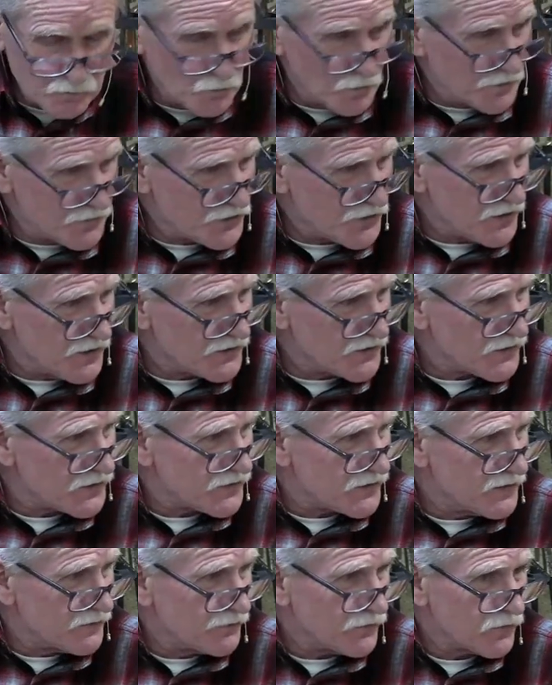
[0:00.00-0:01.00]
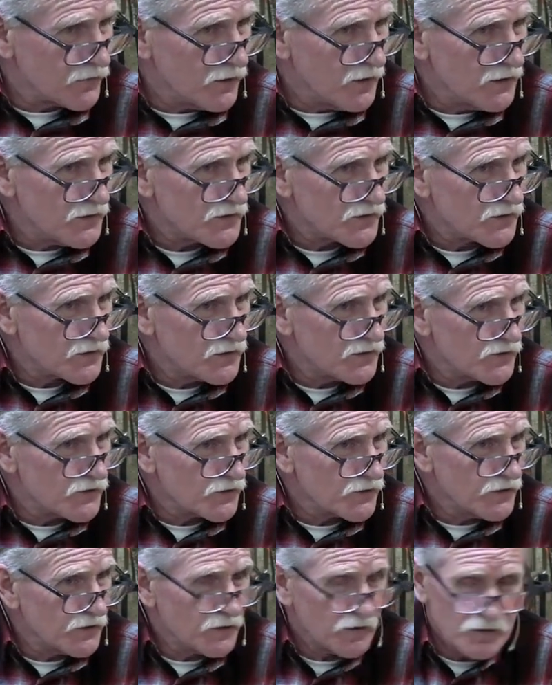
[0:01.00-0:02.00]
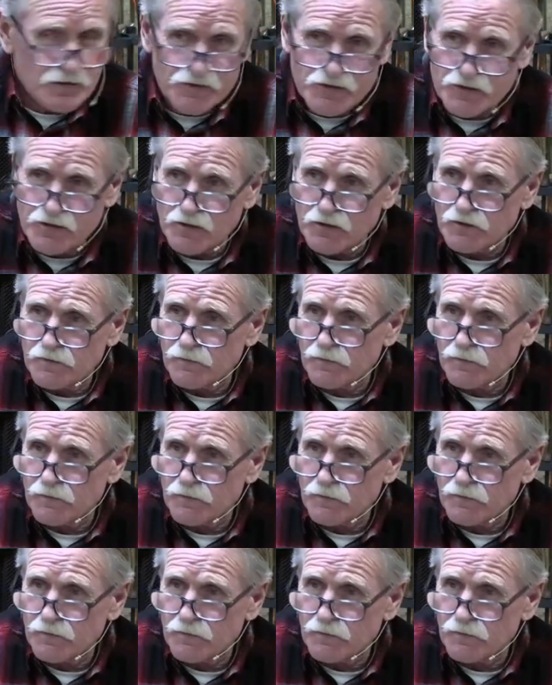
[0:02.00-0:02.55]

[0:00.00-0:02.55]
what Jesus did for us concerning our sin?